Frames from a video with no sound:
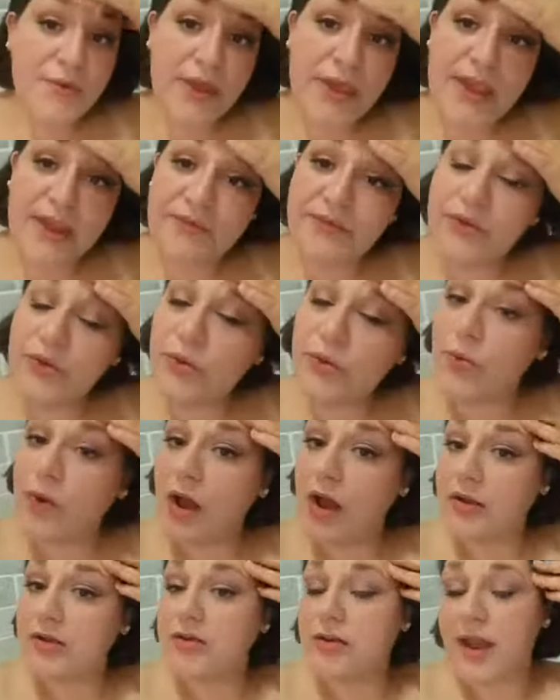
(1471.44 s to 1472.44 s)
If you
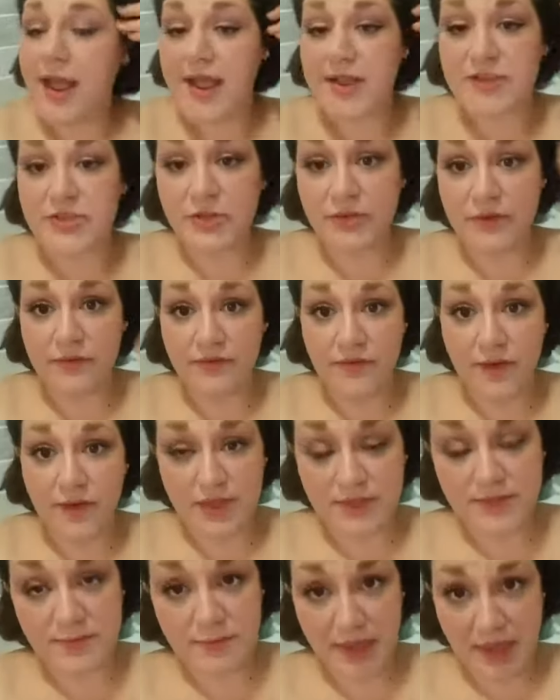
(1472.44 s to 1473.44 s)
want national
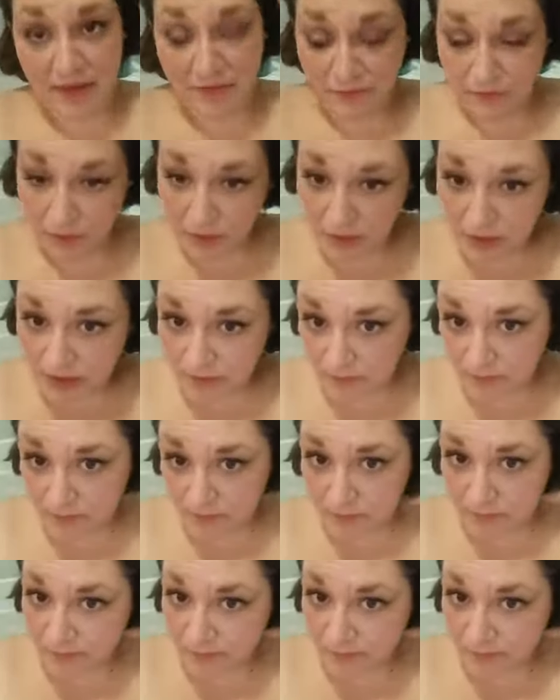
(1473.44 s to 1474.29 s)
defense, pay for it.